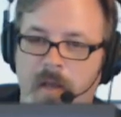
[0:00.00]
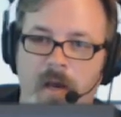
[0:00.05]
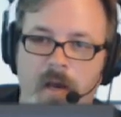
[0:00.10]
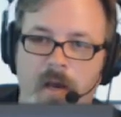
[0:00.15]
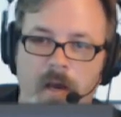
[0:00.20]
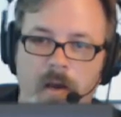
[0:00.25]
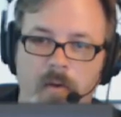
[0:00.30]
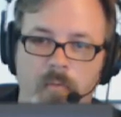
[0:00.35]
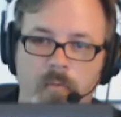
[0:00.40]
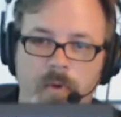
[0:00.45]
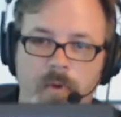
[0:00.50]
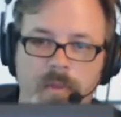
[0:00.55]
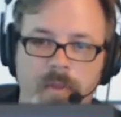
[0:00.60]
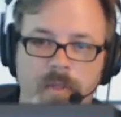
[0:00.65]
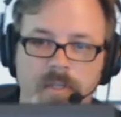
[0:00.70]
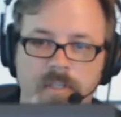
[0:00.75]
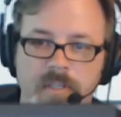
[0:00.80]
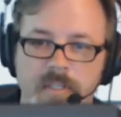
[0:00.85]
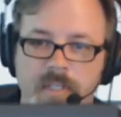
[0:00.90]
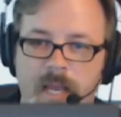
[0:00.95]
uh,
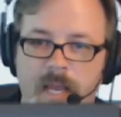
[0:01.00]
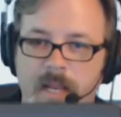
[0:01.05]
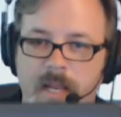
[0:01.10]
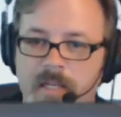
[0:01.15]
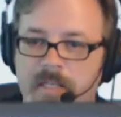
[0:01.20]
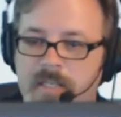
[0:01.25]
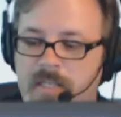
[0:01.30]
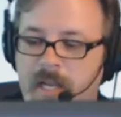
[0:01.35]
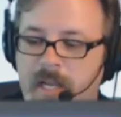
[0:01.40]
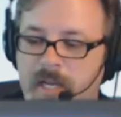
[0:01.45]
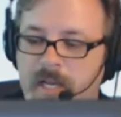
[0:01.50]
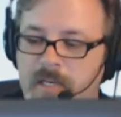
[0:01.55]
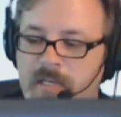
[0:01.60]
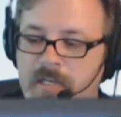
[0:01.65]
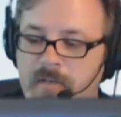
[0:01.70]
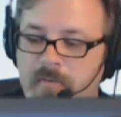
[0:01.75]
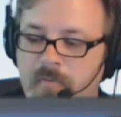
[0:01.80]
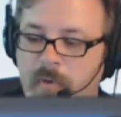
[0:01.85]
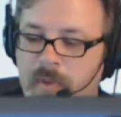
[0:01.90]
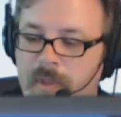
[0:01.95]
within 10
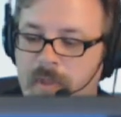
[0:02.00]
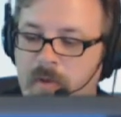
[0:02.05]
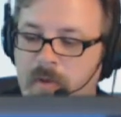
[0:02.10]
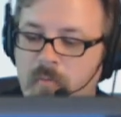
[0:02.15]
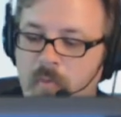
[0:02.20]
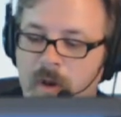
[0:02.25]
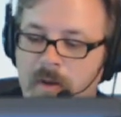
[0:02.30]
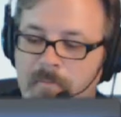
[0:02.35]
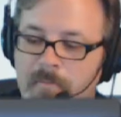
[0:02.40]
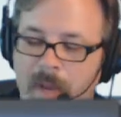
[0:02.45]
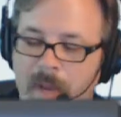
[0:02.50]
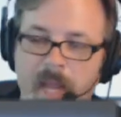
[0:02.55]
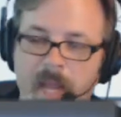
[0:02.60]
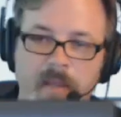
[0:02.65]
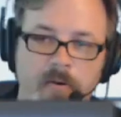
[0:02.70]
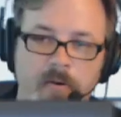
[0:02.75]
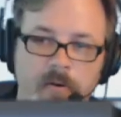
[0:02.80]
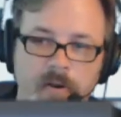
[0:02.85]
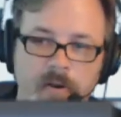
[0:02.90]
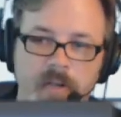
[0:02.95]
stage, within one
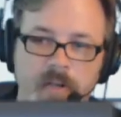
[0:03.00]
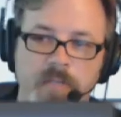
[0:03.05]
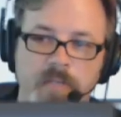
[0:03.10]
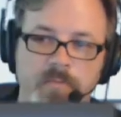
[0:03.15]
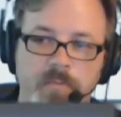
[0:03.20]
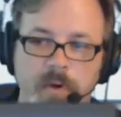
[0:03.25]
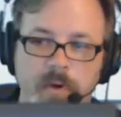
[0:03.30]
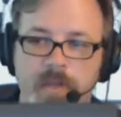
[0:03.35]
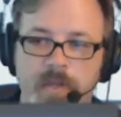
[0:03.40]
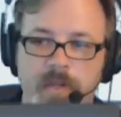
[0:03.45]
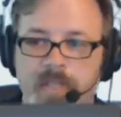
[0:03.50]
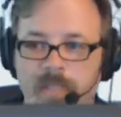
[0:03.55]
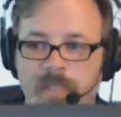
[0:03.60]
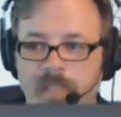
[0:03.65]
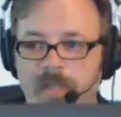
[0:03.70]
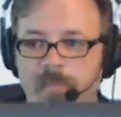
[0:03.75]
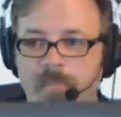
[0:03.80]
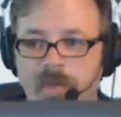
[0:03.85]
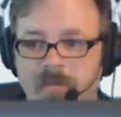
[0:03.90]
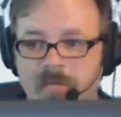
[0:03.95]
bank, you're going to experience a
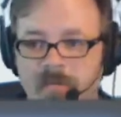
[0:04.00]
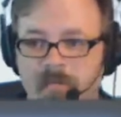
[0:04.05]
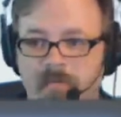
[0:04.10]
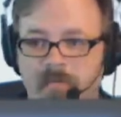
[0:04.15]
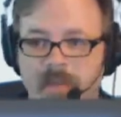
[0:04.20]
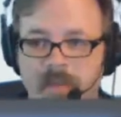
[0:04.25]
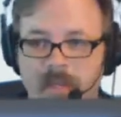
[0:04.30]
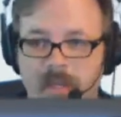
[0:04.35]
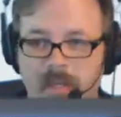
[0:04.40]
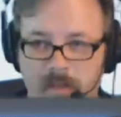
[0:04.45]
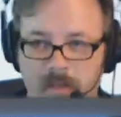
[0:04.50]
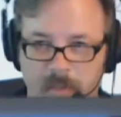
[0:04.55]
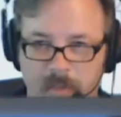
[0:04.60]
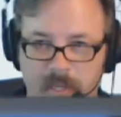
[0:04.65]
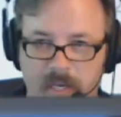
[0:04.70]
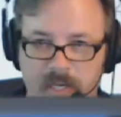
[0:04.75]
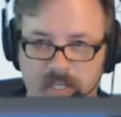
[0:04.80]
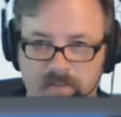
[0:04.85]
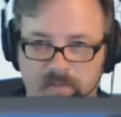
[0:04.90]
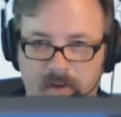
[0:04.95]
little bit of everything the
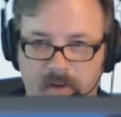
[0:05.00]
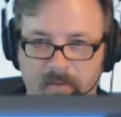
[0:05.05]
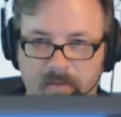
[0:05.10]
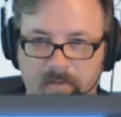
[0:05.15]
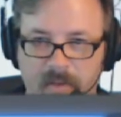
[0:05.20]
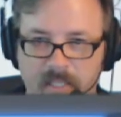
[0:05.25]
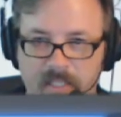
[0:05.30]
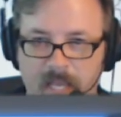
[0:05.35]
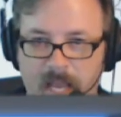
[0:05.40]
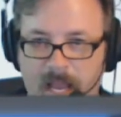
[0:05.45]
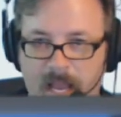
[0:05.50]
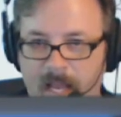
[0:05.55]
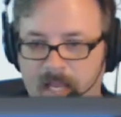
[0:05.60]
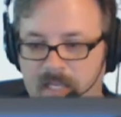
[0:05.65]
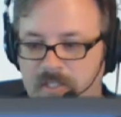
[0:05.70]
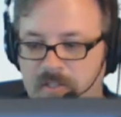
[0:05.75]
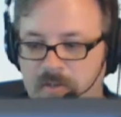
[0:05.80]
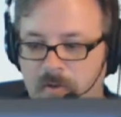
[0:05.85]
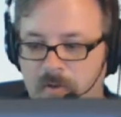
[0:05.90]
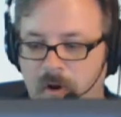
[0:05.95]
PX5S
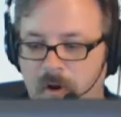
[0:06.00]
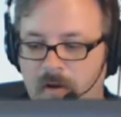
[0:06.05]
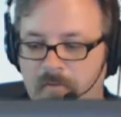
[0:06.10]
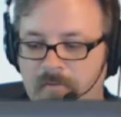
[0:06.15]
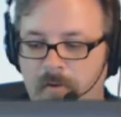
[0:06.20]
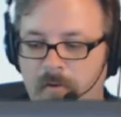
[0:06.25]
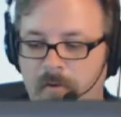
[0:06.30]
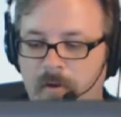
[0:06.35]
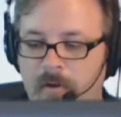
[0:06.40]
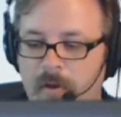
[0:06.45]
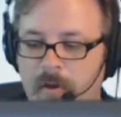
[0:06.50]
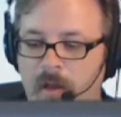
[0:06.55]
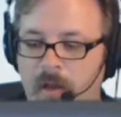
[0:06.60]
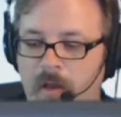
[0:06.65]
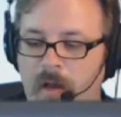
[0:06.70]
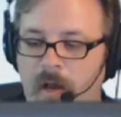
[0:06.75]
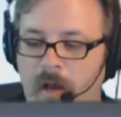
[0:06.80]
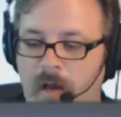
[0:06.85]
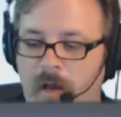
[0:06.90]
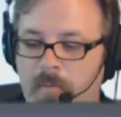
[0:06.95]
has to offer.
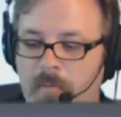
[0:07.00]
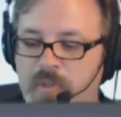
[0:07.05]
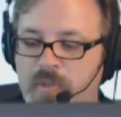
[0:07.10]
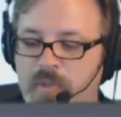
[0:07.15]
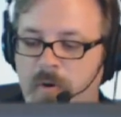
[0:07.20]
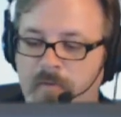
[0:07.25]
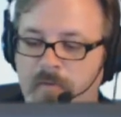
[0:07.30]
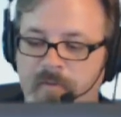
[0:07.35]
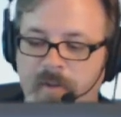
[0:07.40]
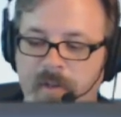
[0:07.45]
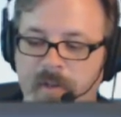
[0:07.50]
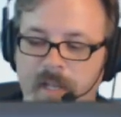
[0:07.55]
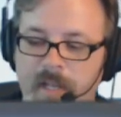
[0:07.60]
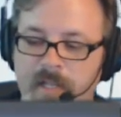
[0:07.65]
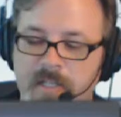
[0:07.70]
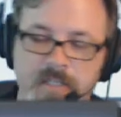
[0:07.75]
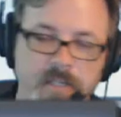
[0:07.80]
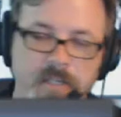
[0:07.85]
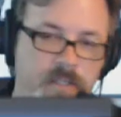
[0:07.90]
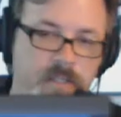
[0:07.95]
Um, so if it
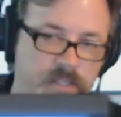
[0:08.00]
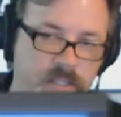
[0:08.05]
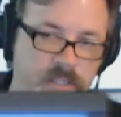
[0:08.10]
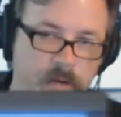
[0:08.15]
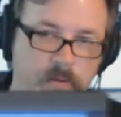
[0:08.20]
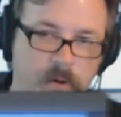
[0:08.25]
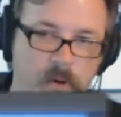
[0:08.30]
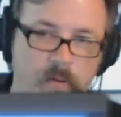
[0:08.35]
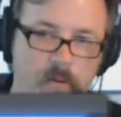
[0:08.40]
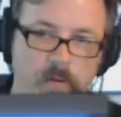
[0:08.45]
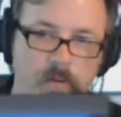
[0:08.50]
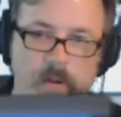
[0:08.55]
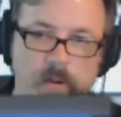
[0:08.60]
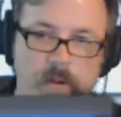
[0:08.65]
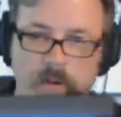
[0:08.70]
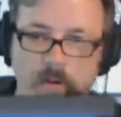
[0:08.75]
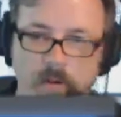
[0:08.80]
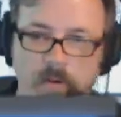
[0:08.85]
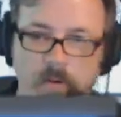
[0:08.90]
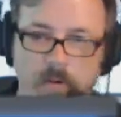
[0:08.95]
ends in zero,
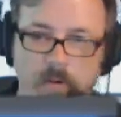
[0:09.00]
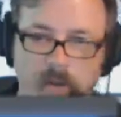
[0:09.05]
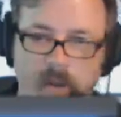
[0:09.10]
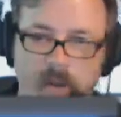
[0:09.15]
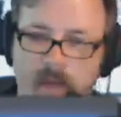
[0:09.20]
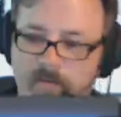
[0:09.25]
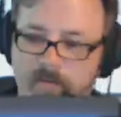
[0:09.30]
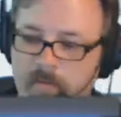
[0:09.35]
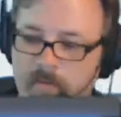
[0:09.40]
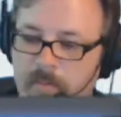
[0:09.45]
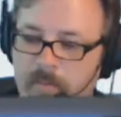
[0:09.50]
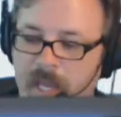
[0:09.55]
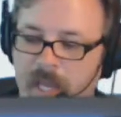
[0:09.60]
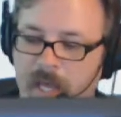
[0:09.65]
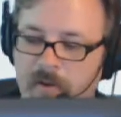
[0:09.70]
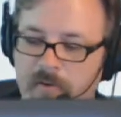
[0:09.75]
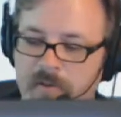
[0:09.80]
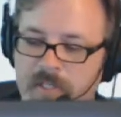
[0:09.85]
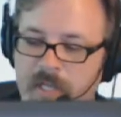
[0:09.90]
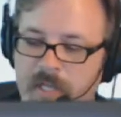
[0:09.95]
you're going to have a
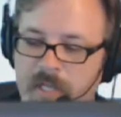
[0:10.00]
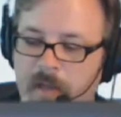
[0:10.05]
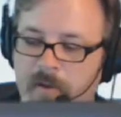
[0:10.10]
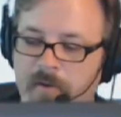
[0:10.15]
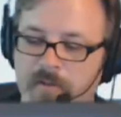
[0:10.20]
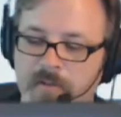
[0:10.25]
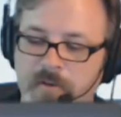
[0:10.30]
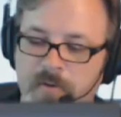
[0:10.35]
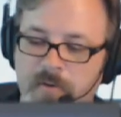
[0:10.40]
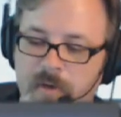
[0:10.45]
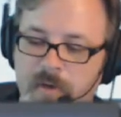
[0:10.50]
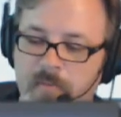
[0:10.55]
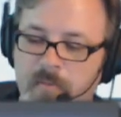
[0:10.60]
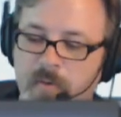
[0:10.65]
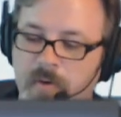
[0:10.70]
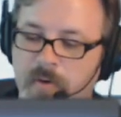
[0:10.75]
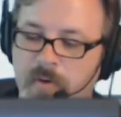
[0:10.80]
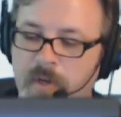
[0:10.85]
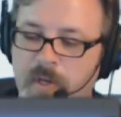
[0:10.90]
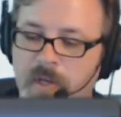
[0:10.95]
piano sound. So
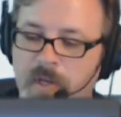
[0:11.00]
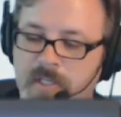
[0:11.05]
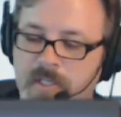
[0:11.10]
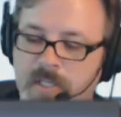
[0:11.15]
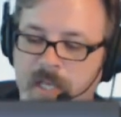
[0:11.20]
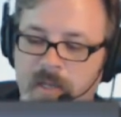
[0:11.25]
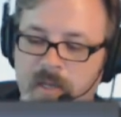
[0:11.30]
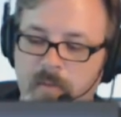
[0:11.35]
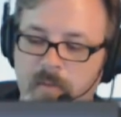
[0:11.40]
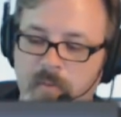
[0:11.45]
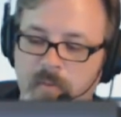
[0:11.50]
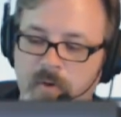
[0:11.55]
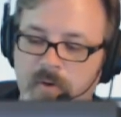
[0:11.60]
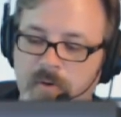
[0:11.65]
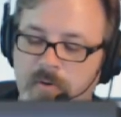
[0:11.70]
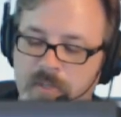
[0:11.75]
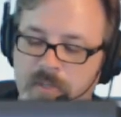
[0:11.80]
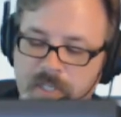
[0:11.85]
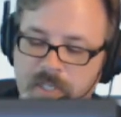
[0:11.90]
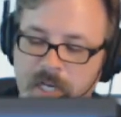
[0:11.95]
number, sound
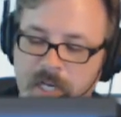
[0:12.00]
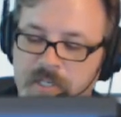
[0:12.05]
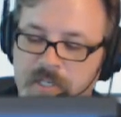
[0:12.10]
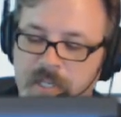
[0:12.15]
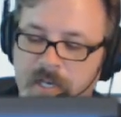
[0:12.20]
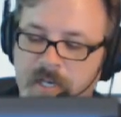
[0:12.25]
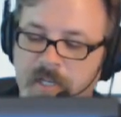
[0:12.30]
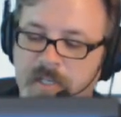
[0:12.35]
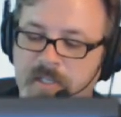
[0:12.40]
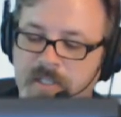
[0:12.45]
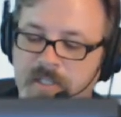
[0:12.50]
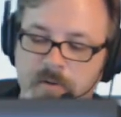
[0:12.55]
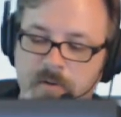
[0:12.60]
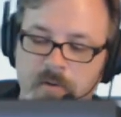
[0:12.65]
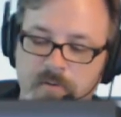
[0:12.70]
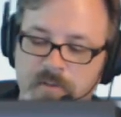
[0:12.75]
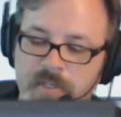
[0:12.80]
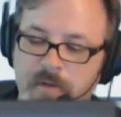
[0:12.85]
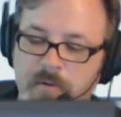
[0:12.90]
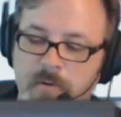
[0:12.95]
number or stage setting
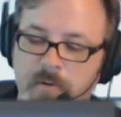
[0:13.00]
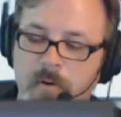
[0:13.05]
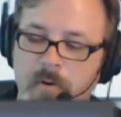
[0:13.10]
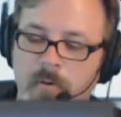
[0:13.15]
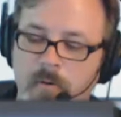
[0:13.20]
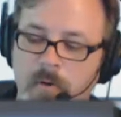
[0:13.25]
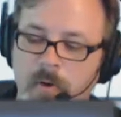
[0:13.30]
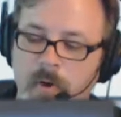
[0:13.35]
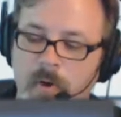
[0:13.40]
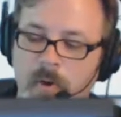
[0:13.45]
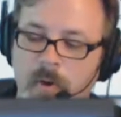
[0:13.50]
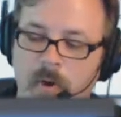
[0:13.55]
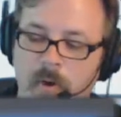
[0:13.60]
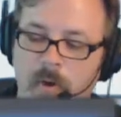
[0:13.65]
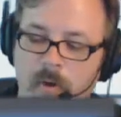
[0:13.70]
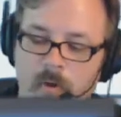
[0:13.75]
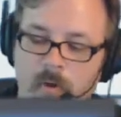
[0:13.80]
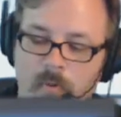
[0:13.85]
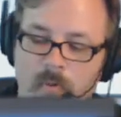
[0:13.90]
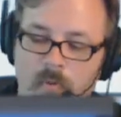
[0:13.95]
zero zero
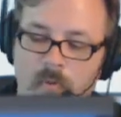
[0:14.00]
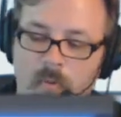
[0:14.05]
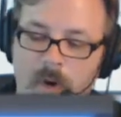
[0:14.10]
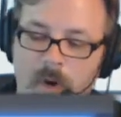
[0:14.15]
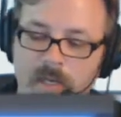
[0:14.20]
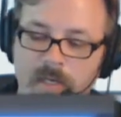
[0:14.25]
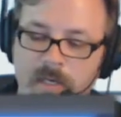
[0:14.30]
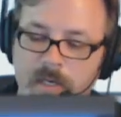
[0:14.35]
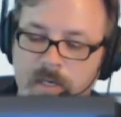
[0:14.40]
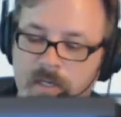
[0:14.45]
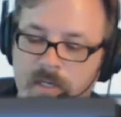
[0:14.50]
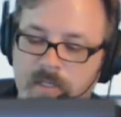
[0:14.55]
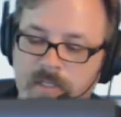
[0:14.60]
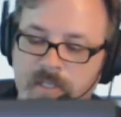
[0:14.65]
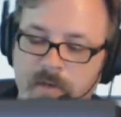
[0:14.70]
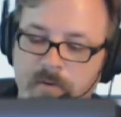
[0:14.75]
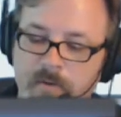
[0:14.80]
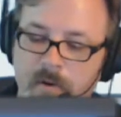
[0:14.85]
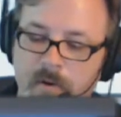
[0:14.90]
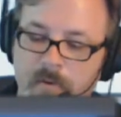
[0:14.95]
one
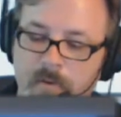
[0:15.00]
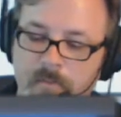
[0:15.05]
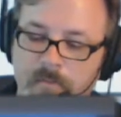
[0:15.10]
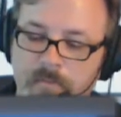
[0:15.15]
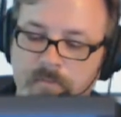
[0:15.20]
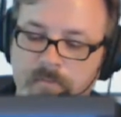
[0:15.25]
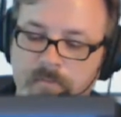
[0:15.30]
zero